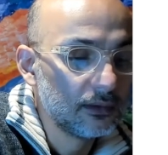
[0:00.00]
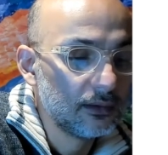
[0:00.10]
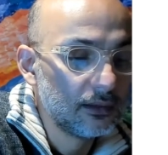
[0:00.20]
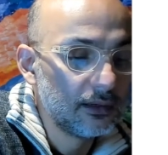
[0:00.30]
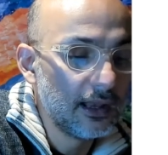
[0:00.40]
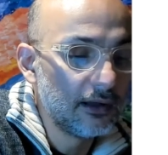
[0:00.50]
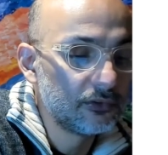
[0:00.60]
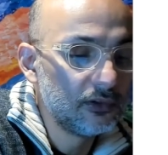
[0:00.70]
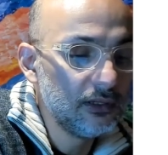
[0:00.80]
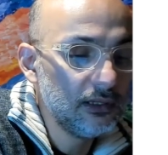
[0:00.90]
Now
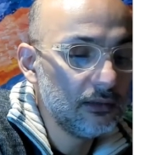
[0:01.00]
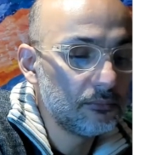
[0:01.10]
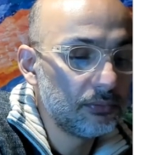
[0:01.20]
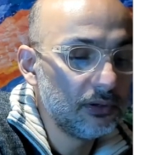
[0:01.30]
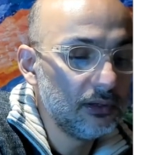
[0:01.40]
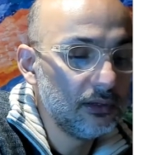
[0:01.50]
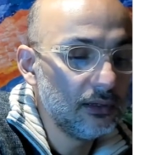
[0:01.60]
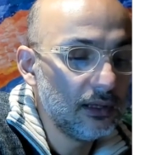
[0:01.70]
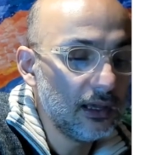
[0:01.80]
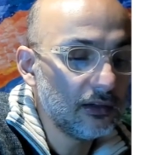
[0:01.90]

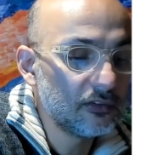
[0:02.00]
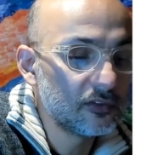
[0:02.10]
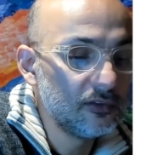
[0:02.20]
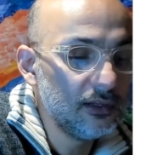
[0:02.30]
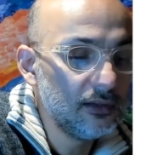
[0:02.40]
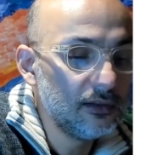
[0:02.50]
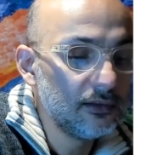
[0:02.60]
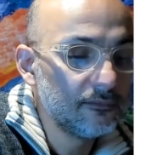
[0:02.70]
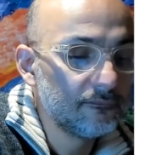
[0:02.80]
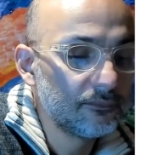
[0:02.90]
tpx dt,
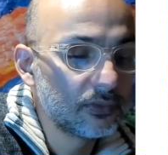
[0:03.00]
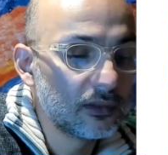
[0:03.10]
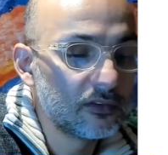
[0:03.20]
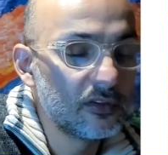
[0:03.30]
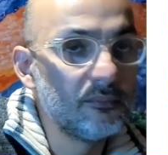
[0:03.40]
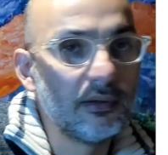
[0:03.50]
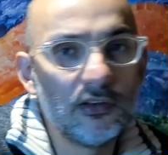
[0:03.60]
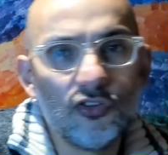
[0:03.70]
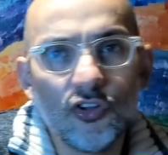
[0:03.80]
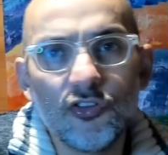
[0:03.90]
simple. You
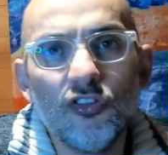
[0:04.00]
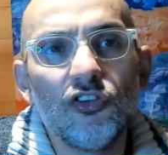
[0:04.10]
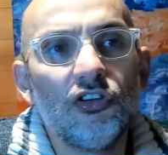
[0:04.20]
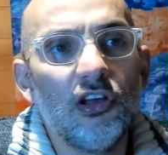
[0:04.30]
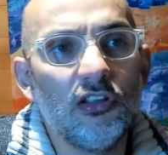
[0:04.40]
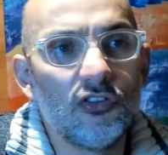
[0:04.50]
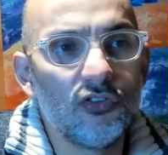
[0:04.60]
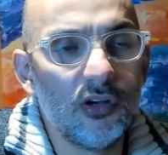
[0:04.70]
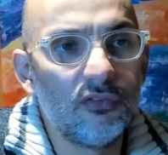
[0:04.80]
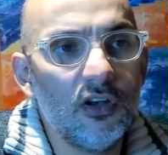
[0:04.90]
don't integrate it to
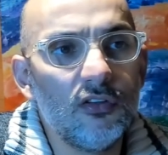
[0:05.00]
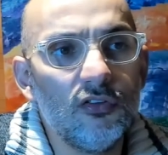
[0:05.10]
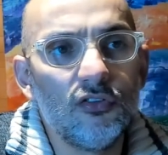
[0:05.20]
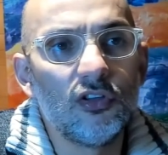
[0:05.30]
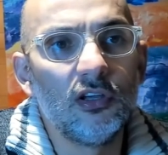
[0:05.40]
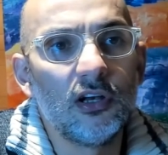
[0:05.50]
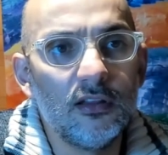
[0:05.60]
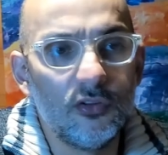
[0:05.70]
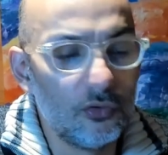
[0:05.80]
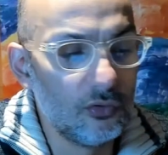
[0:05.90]
infinity, you integrate
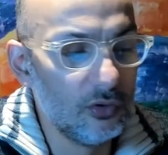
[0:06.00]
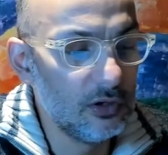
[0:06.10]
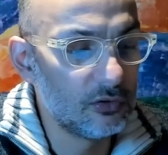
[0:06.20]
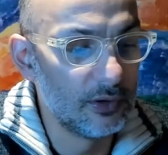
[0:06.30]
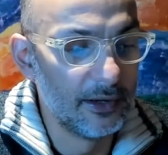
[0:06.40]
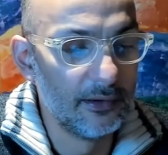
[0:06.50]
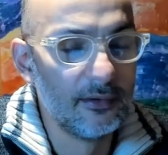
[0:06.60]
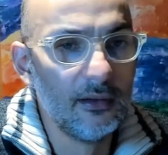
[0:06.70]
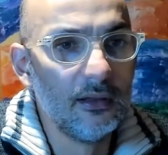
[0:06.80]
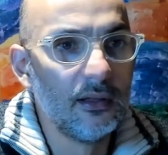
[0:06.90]
it only to n,
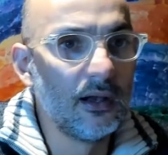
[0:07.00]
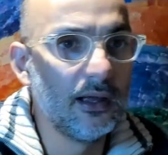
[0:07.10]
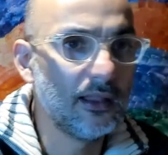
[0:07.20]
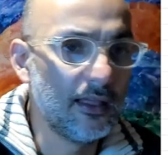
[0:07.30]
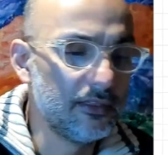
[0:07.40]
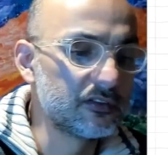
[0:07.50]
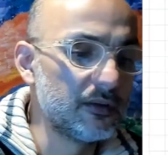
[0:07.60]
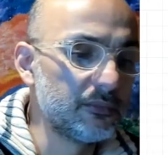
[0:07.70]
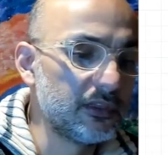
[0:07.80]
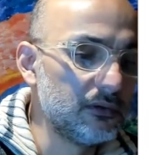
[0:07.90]
right? And this is
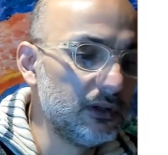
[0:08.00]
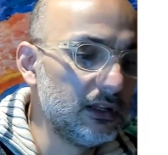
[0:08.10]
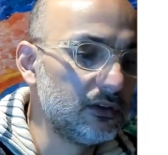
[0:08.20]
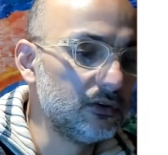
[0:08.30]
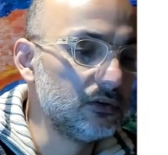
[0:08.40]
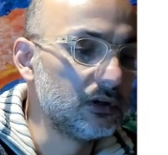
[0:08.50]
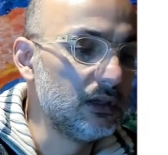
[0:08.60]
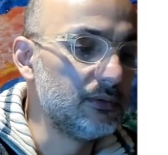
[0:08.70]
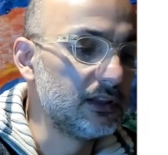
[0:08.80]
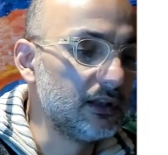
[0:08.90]
something we need to keep
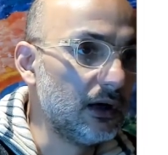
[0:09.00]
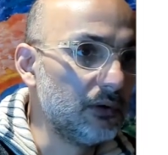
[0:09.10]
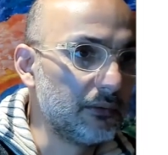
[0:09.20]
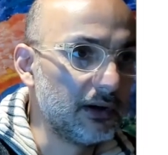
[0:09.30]
it in our mind.